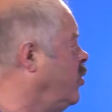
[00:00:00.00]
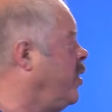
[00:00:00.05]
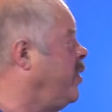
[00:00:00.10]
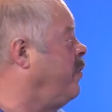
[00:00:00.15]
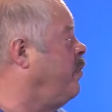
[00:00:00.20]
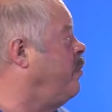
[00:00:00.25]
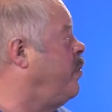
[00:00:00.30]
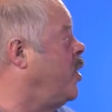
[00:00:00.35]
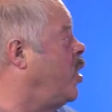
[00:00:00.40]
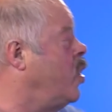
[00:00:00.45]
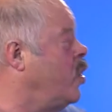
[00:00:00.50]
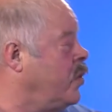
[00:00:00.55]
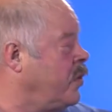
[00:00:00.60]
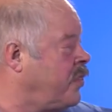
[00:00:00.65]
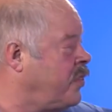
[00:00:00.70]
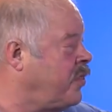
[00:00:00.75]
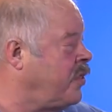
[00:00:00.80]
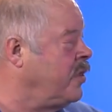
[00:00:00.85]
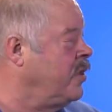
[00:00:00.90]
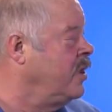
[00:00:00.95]
with
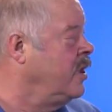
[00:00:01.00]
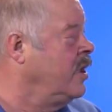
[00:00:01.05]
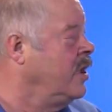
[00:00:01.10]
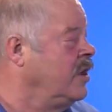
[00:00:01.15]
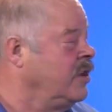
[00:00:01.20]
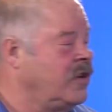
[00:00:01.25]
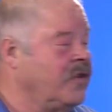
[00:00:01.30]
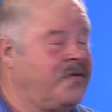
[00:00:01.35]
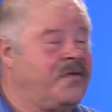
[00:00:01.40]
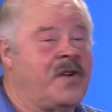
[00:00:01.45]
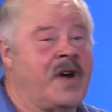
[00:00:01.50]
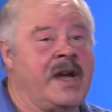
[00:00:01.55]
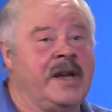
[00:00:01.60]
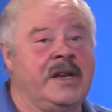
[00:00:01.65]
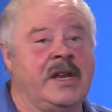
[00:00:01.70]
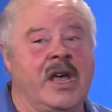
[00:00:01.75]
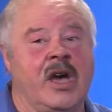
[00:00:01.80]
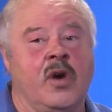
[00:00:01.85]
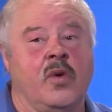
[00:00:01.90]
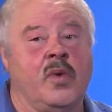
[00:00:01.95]
both to
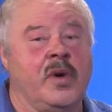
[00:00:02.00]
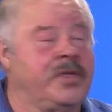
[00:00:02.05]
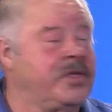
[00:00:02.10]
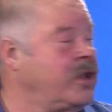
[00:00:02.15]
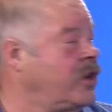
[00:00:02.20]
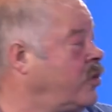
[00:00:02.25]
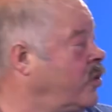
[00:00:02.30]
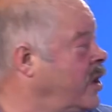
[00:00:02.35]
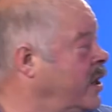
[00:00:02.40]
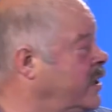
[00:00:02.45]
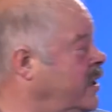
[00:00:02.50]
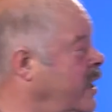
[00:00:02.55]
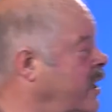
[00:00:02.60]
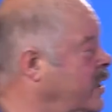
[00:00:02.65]
find out what the correct